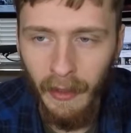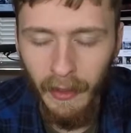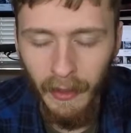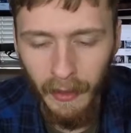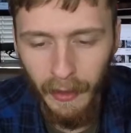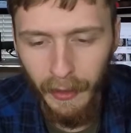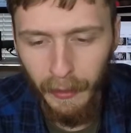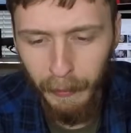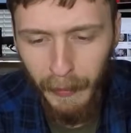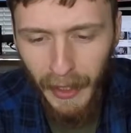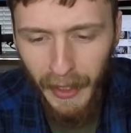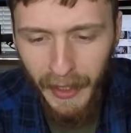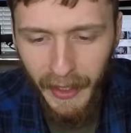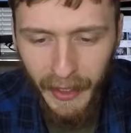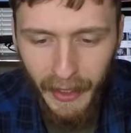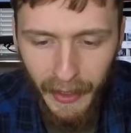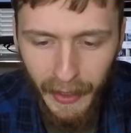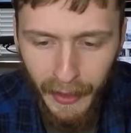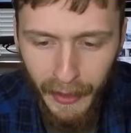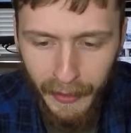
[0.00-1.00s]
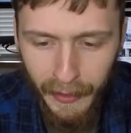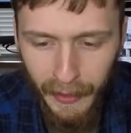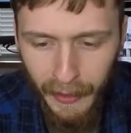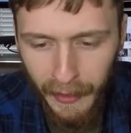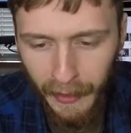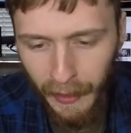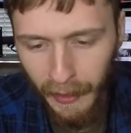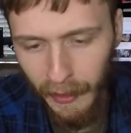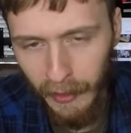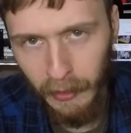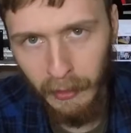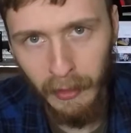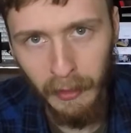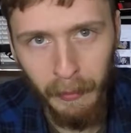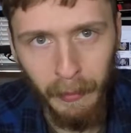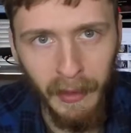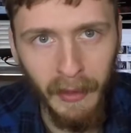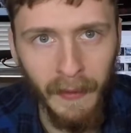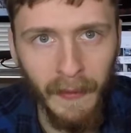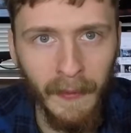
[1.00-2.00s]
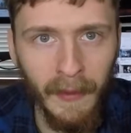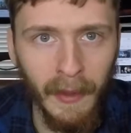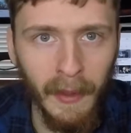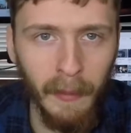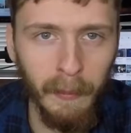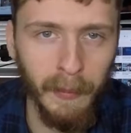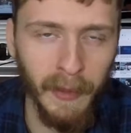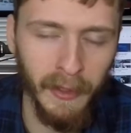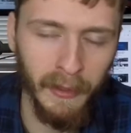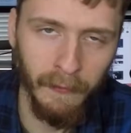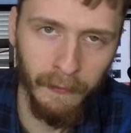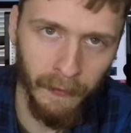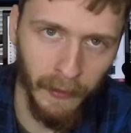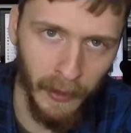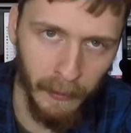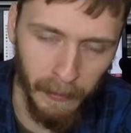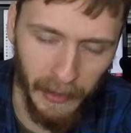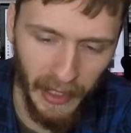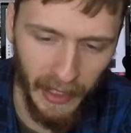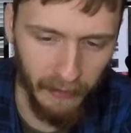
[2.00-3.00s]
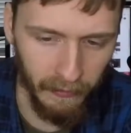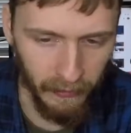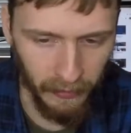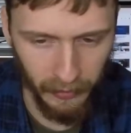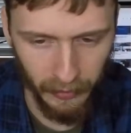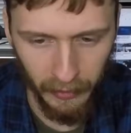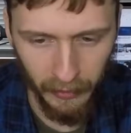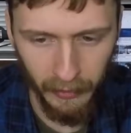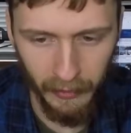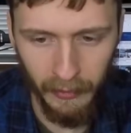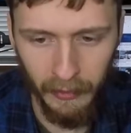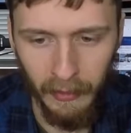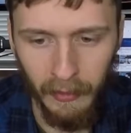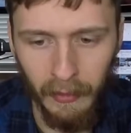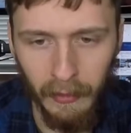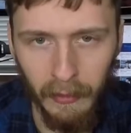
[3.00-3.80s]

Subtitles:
in my hand, I got a little bit of something from Amazon,